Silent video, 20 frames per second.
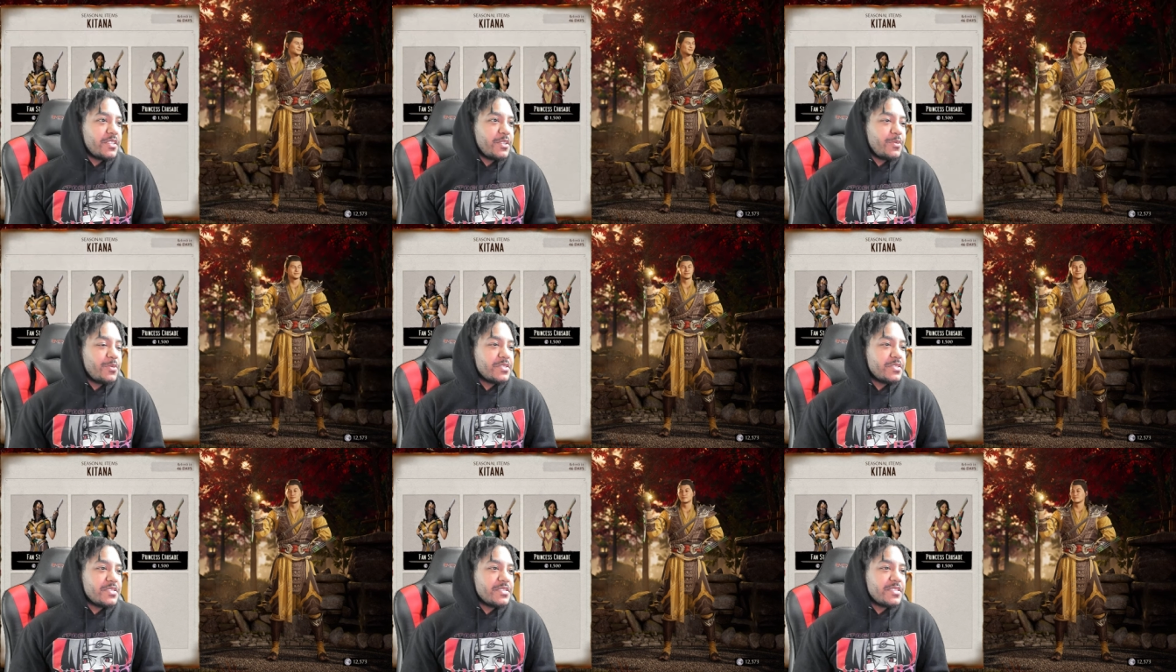Like,
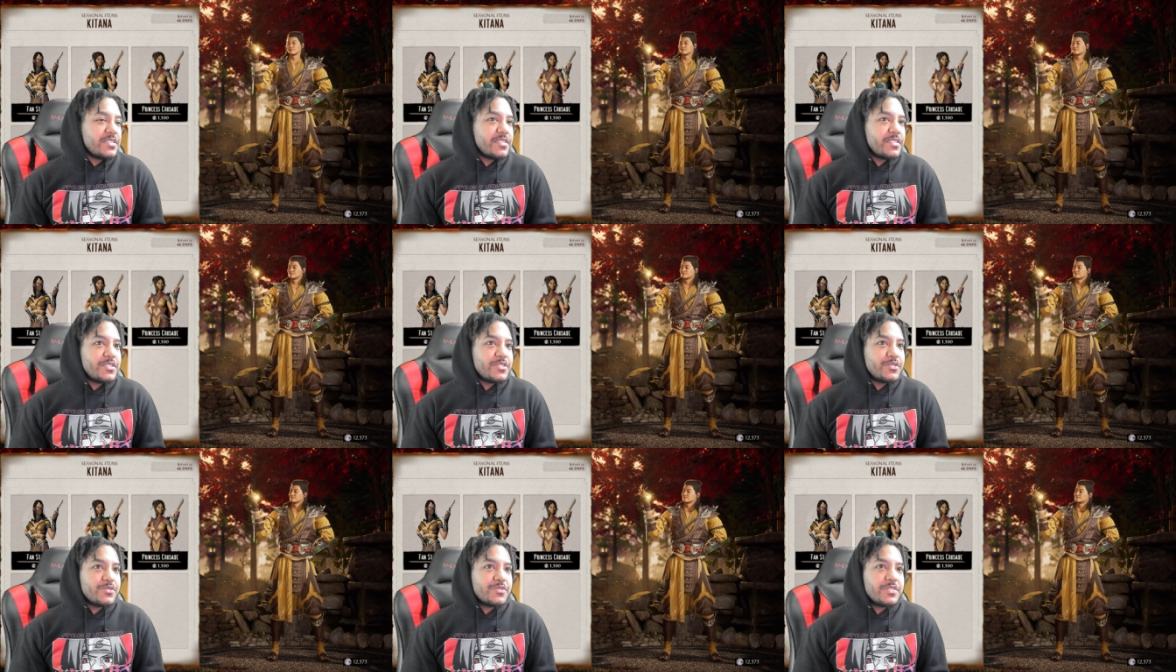what is this
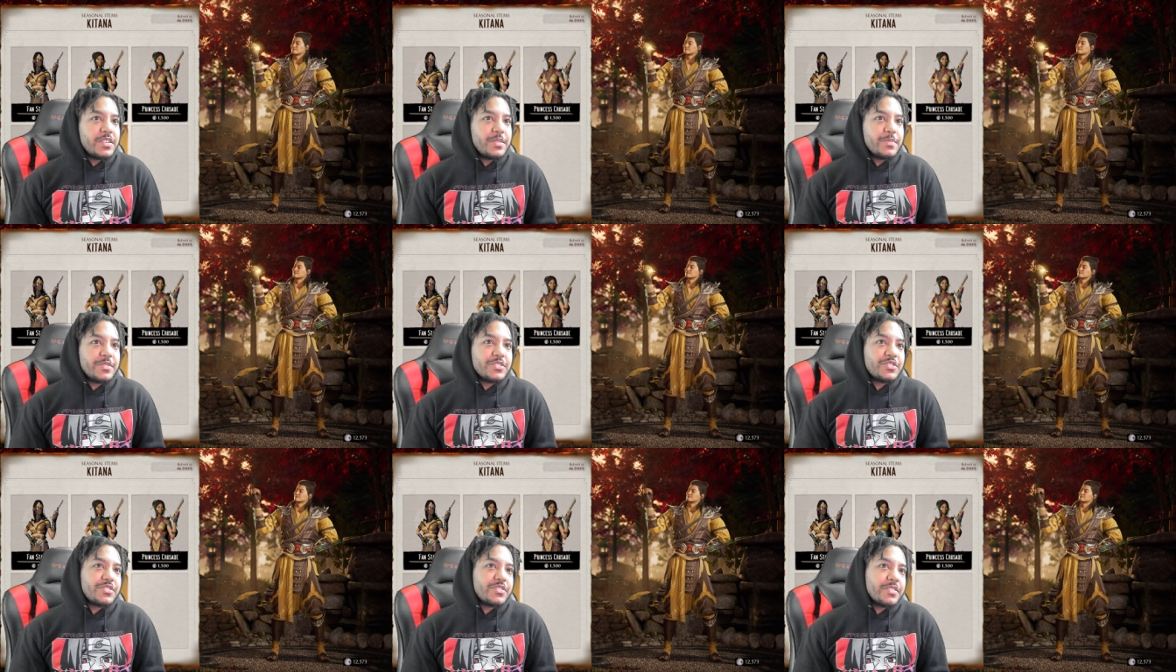lizard
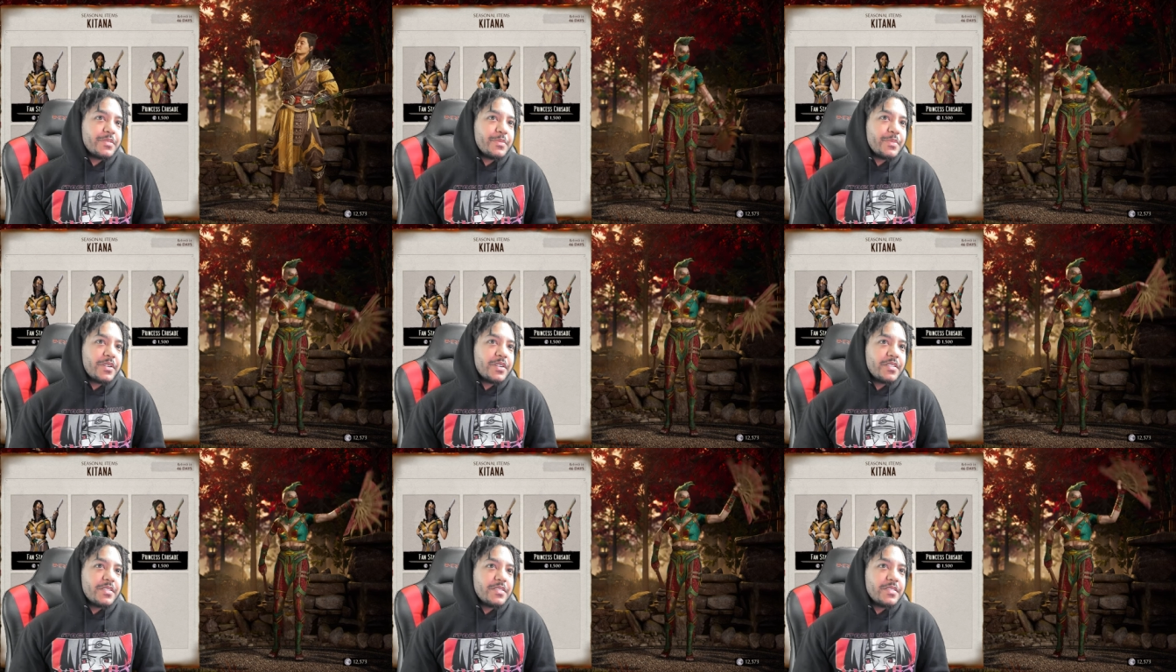demon shit,
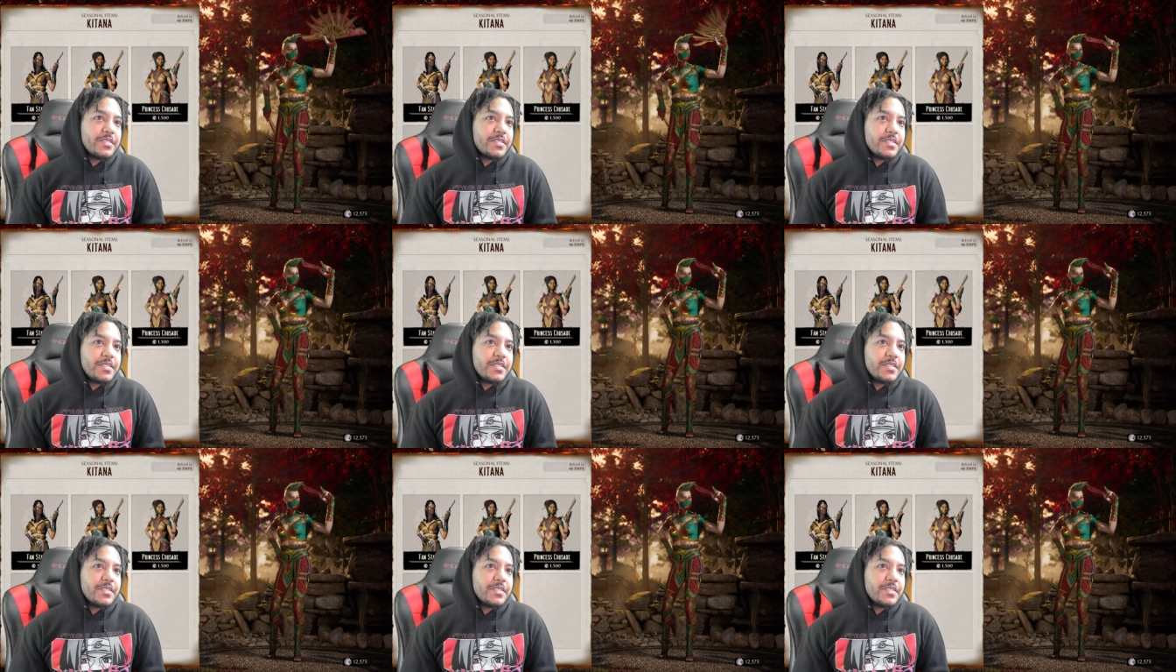bruh?